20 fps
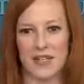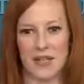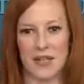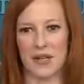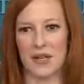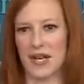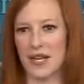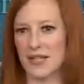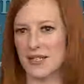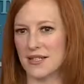
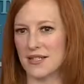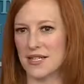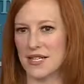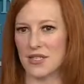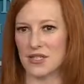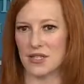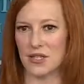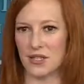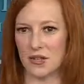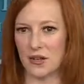United
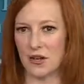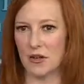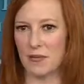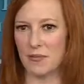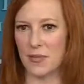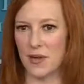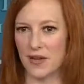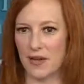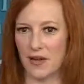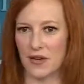States and
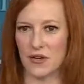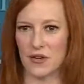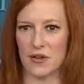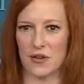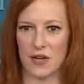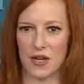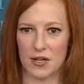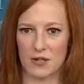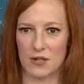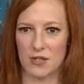Europe and other
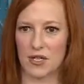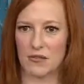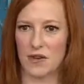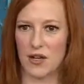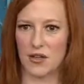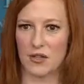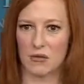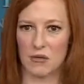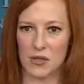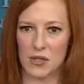countries
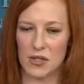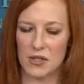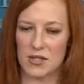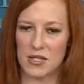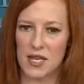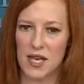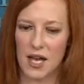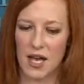around the world.